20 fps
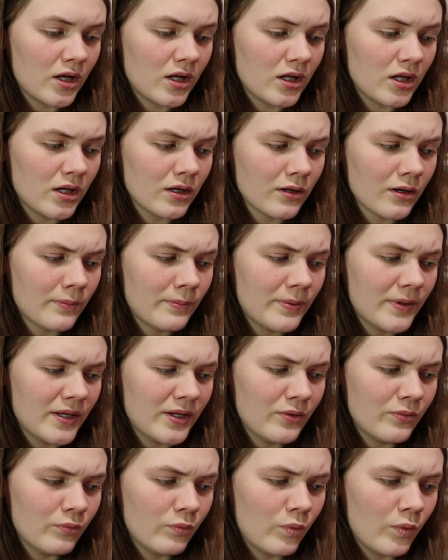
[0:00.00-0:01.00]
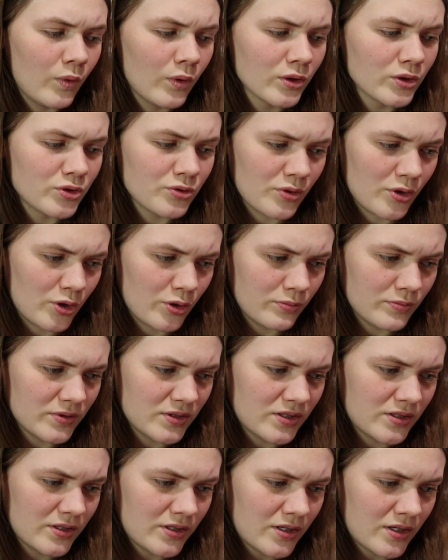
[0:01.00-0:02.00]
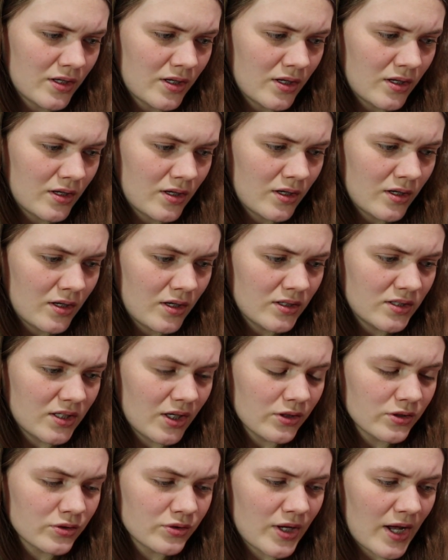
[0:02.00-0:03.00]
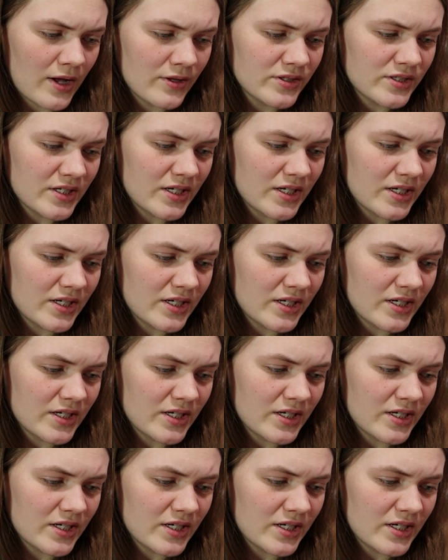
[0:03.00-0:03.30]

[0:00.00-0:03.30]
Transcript: Larapid wardrobes. Sales are down,